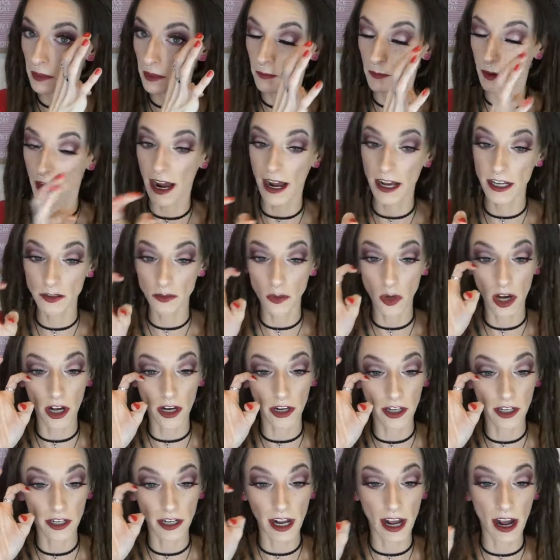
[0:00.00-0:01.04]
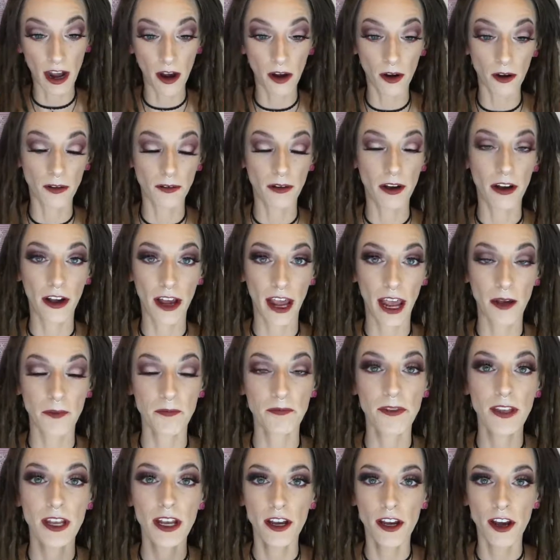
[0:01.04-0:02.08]
My eyes water. No. Okay.
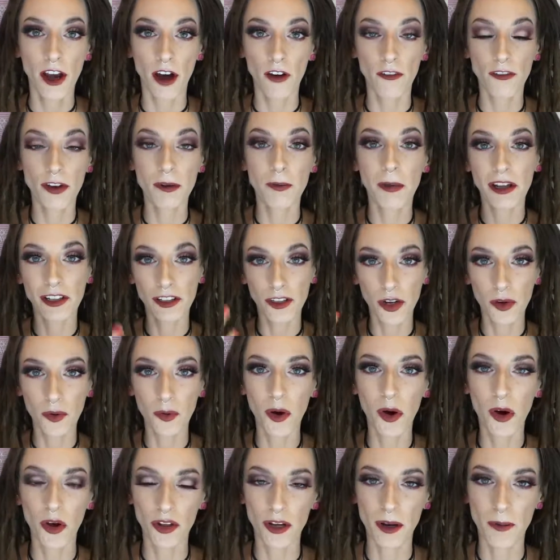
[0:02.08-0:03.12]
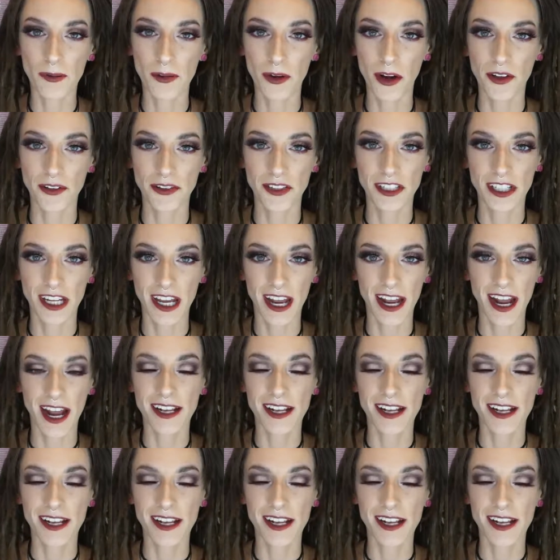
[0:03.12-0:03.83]
Hopefully my look will hold up throughout the day.